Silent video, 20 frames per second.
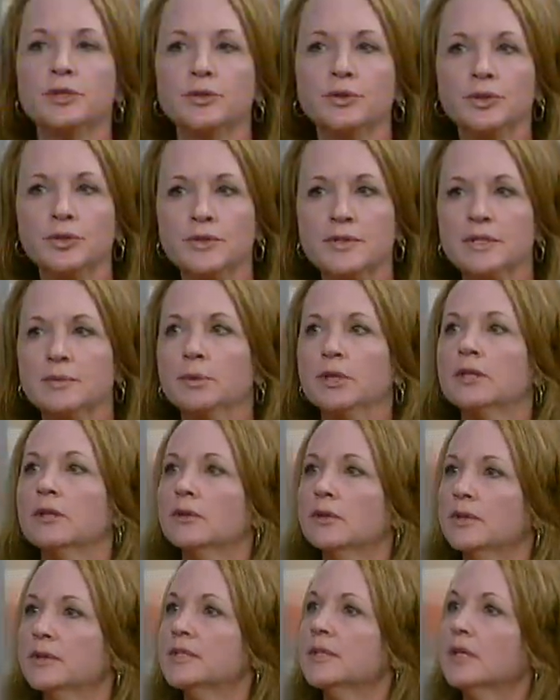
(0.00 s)
2 used to be
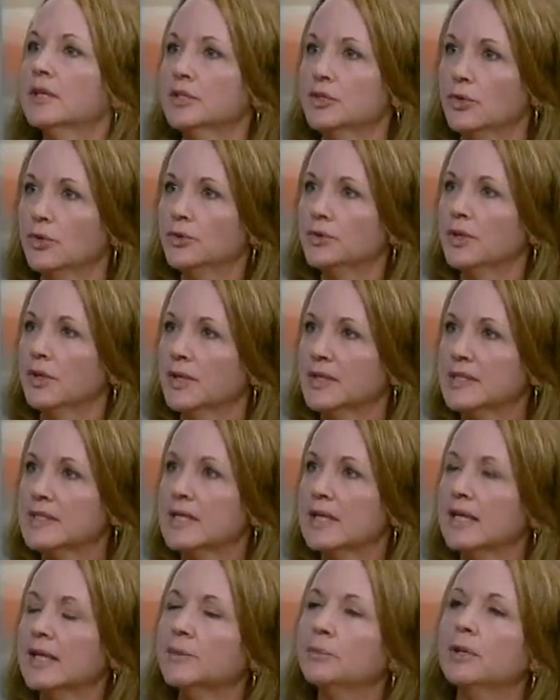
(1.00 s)
called adult
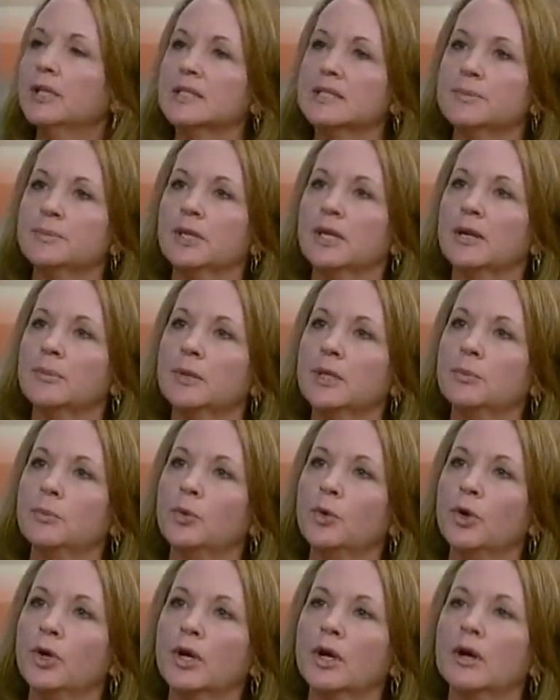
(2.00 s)
onset, but it's becoming
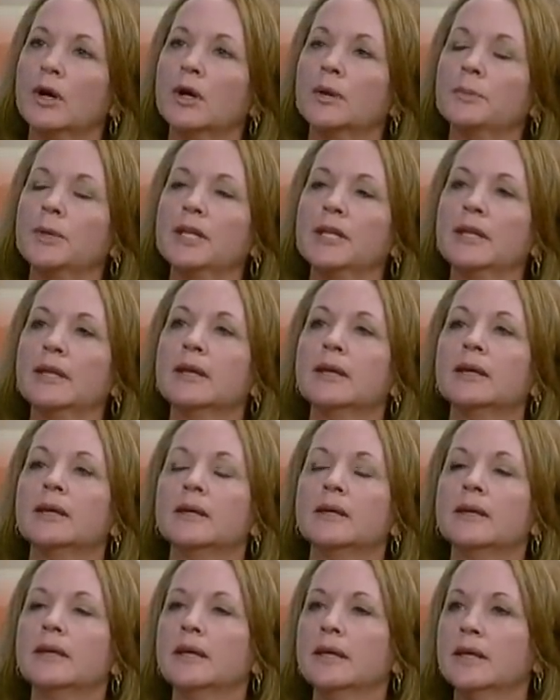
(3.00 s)
more common
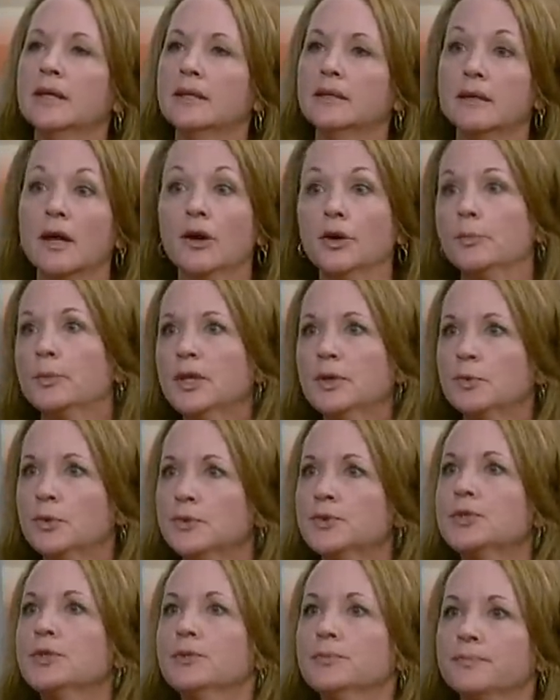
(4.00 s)
in young
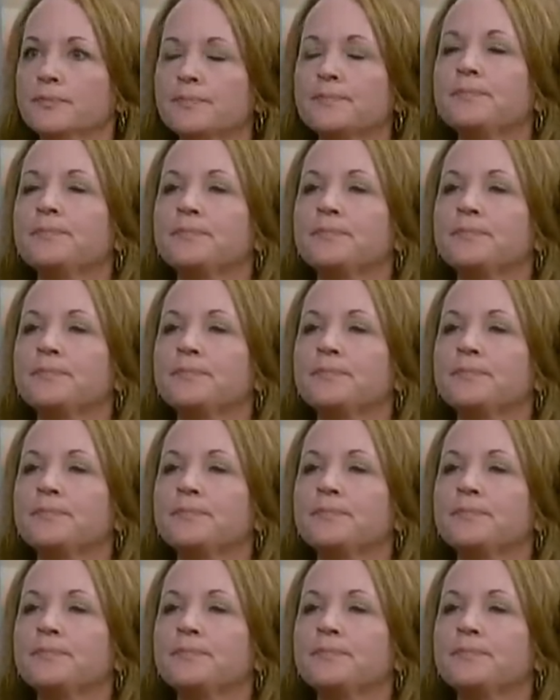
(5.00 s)
people too.